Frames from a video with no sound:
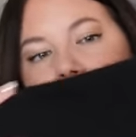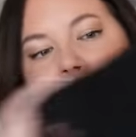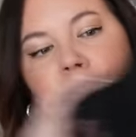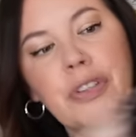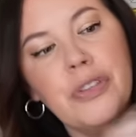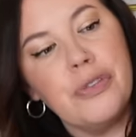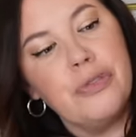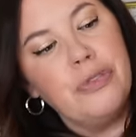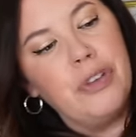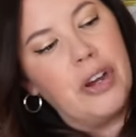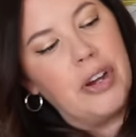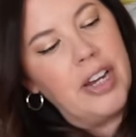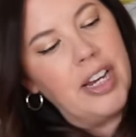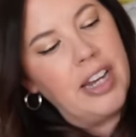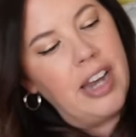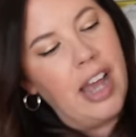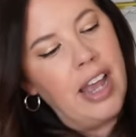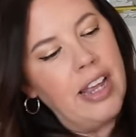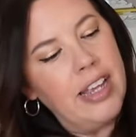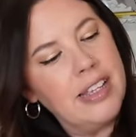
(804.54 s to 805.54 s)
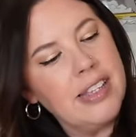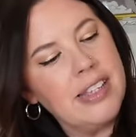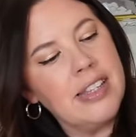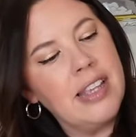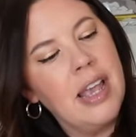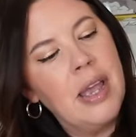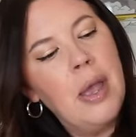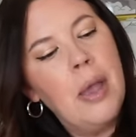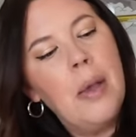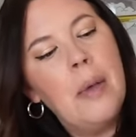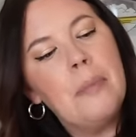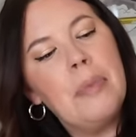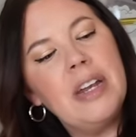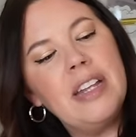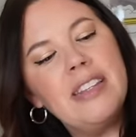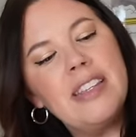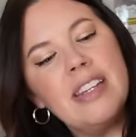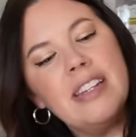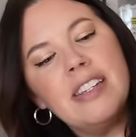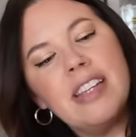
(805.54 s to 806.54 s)
It feels very nice, but
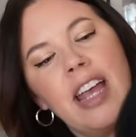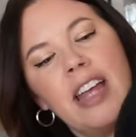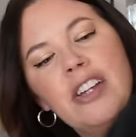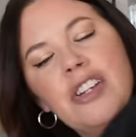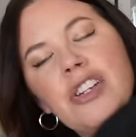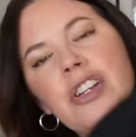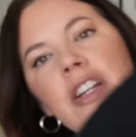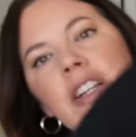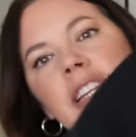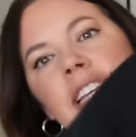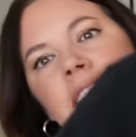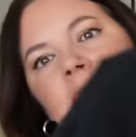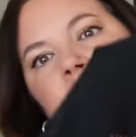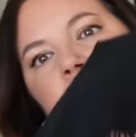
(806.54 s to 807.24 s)
it's intentionally